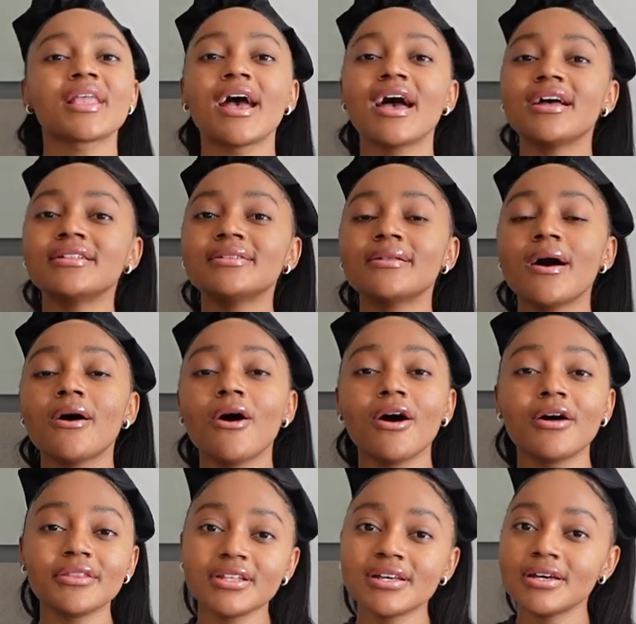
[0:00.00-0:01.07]
And
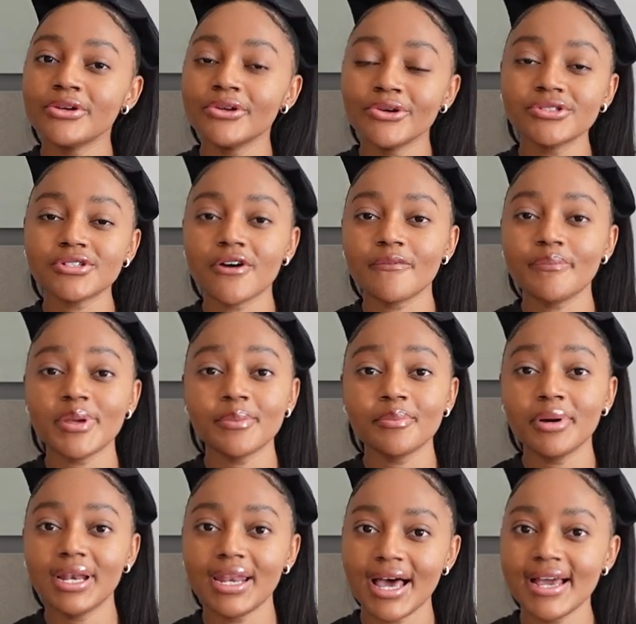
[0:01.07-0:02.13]
on the note of being
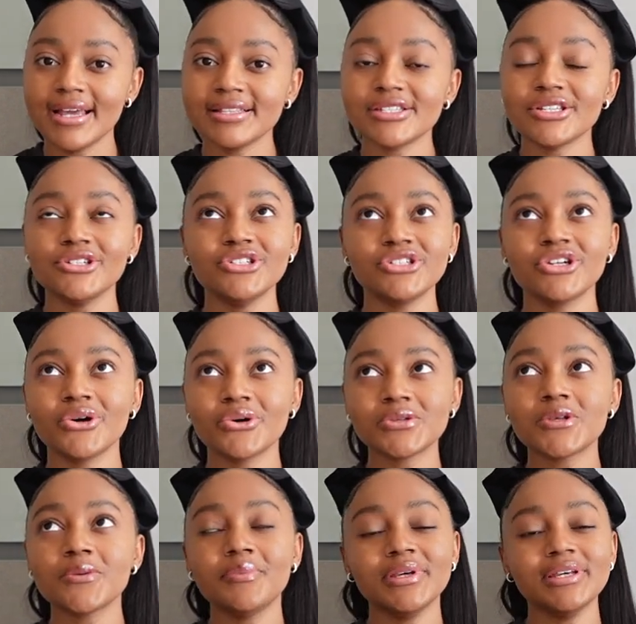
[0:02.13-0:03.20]
polite, you should
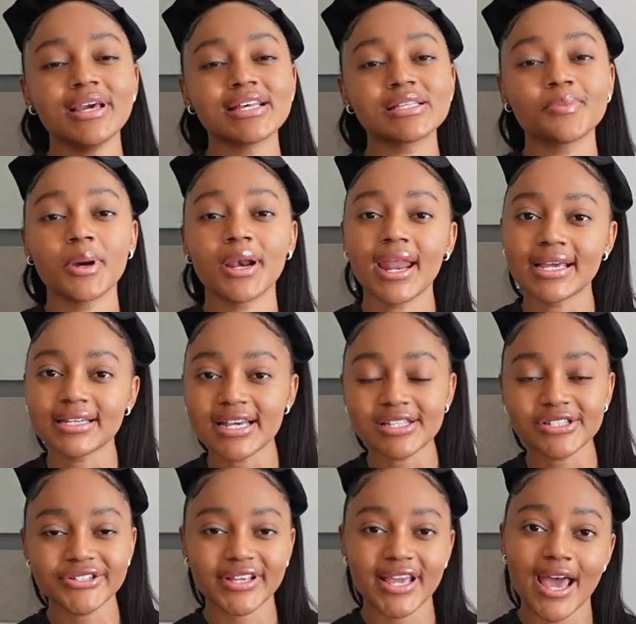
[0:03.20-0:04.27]
also be as polite as
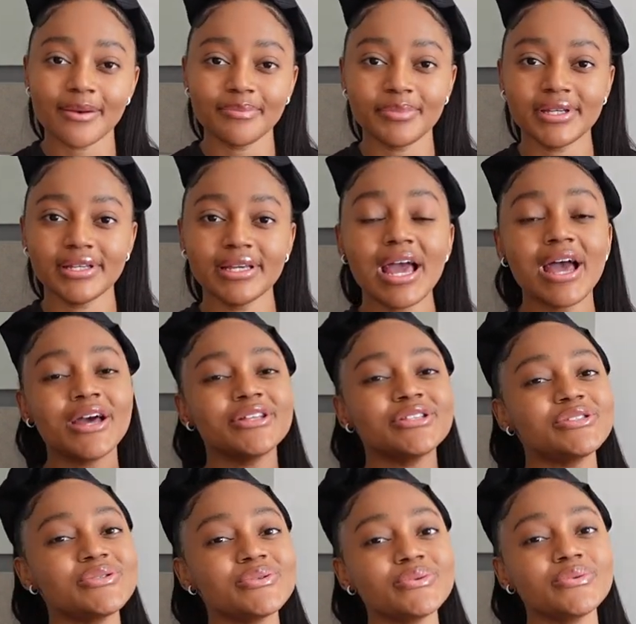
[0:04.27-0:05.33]
you can be
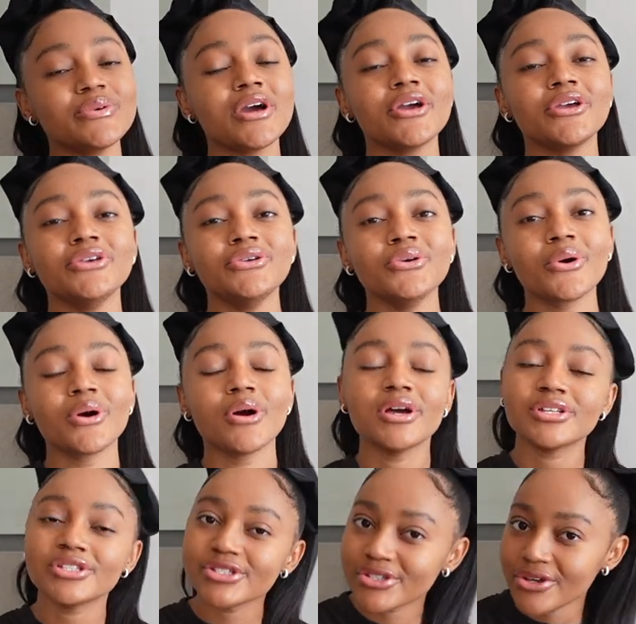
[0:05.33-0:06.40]
to your
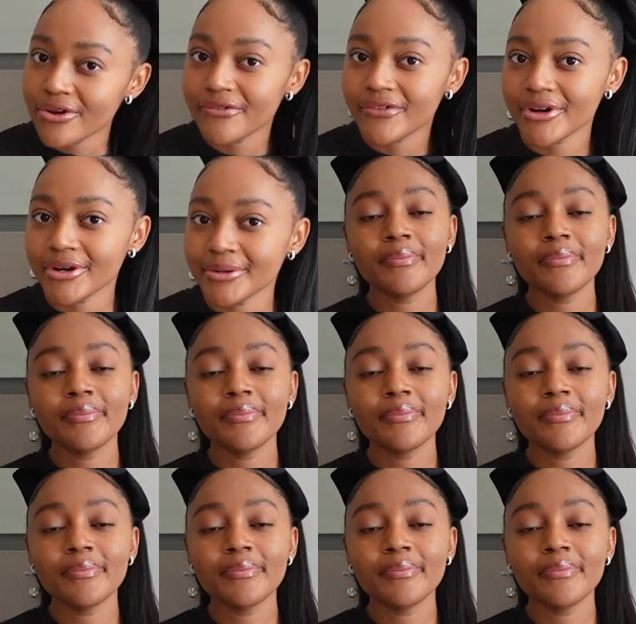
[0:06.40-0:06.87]
server.